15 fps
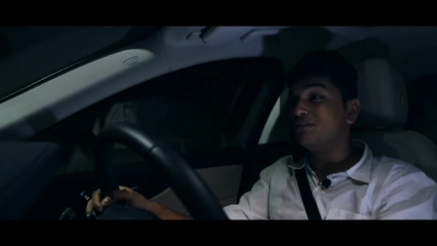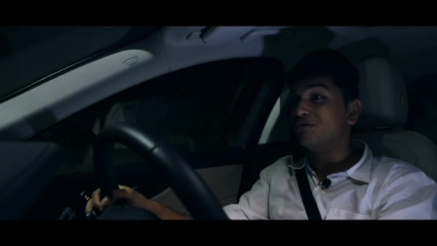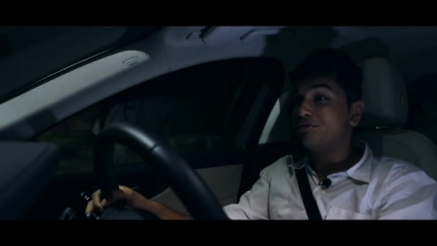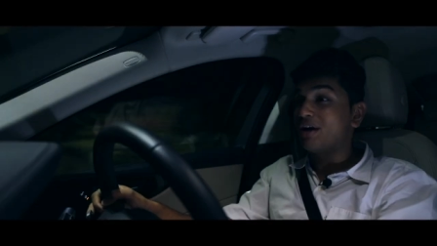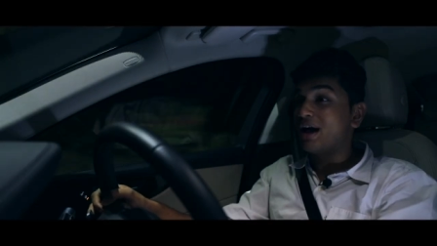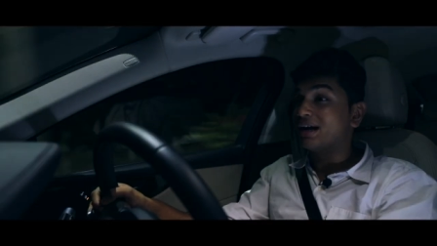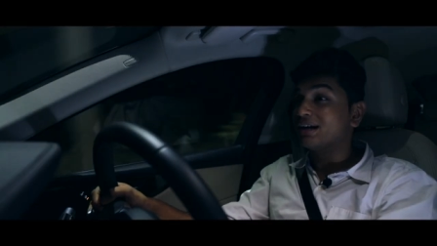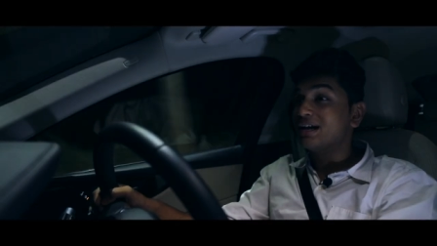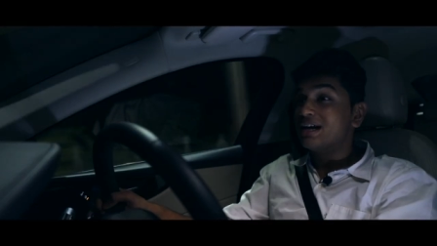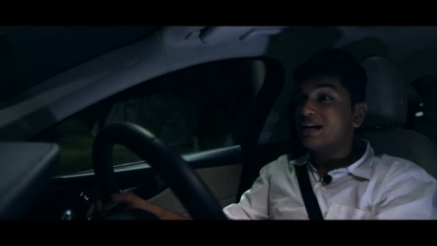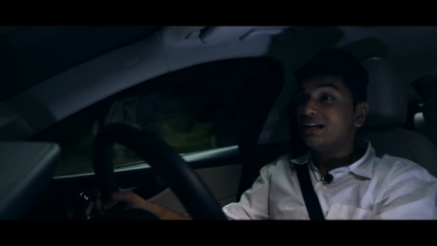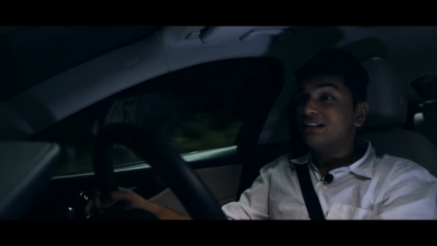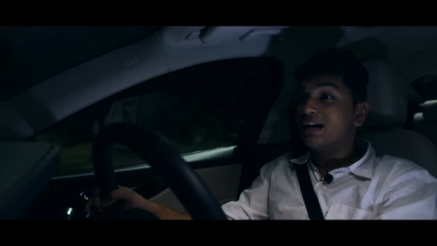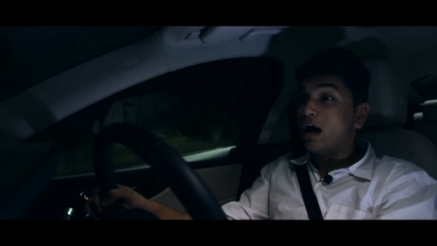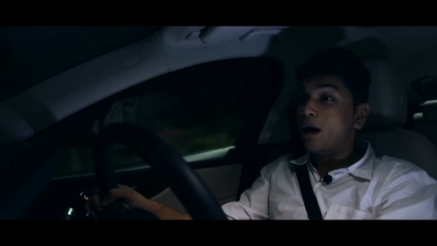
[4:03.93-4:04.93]
In fact,
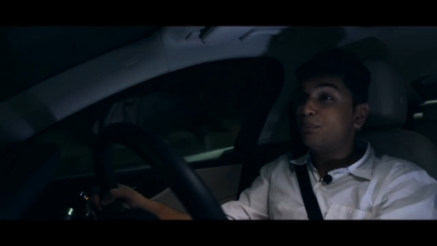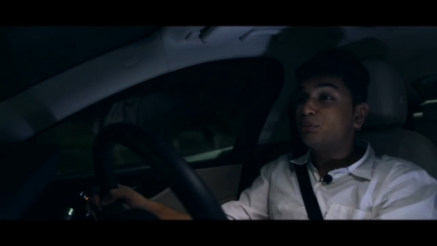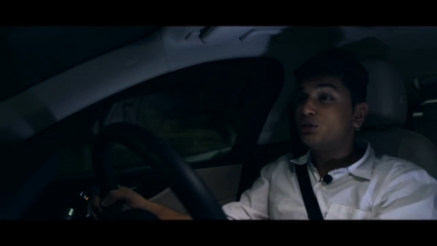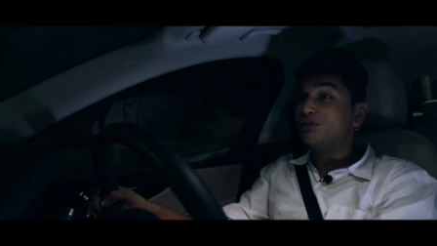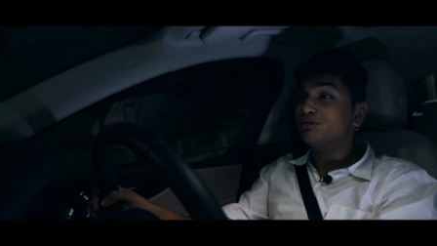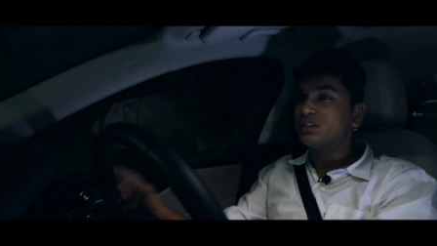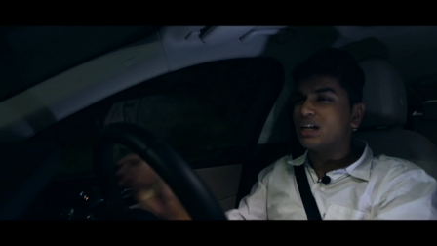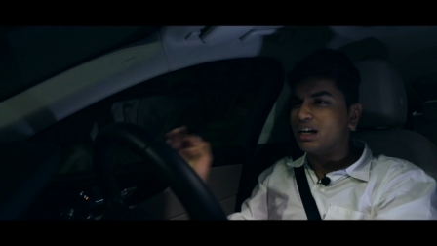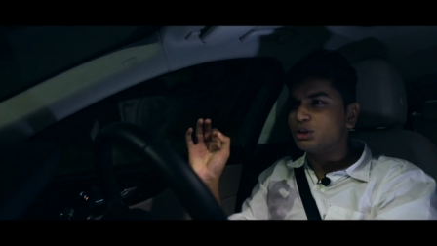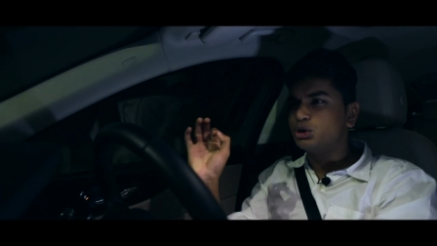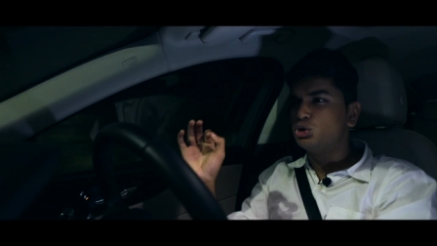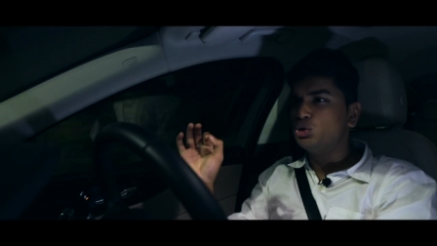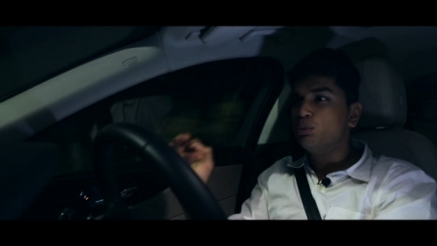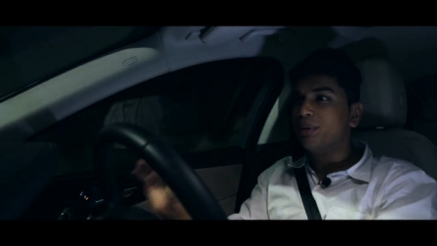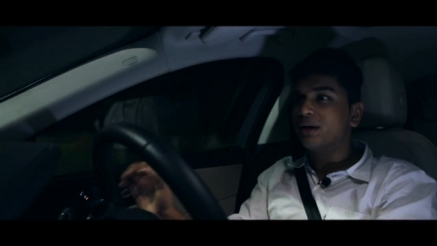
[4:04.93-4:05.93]
the upshifts are
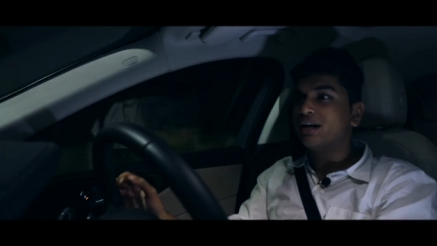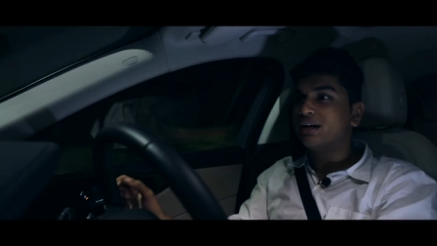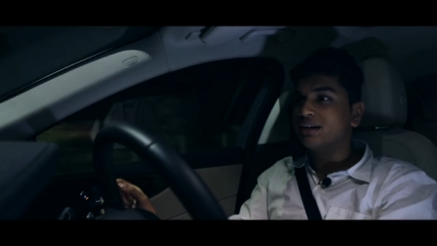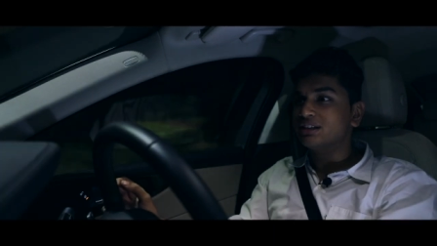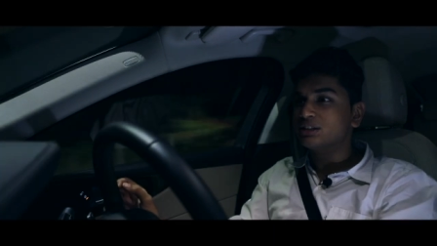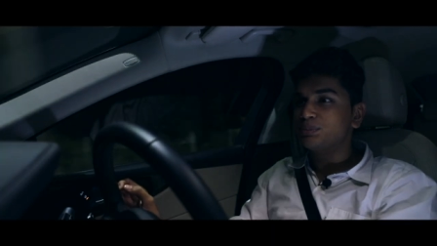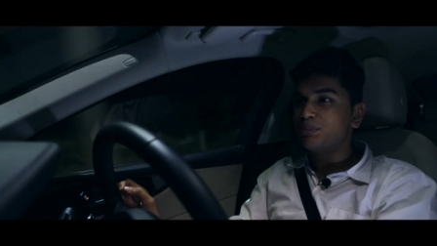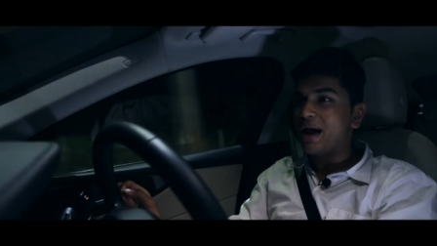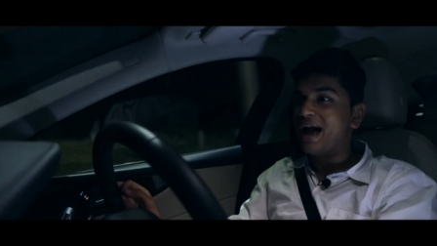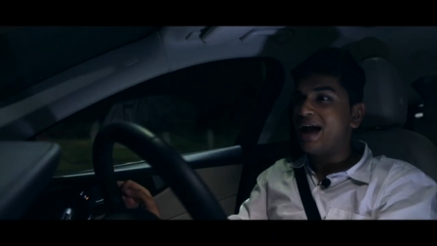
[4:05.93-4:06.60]
super crisp,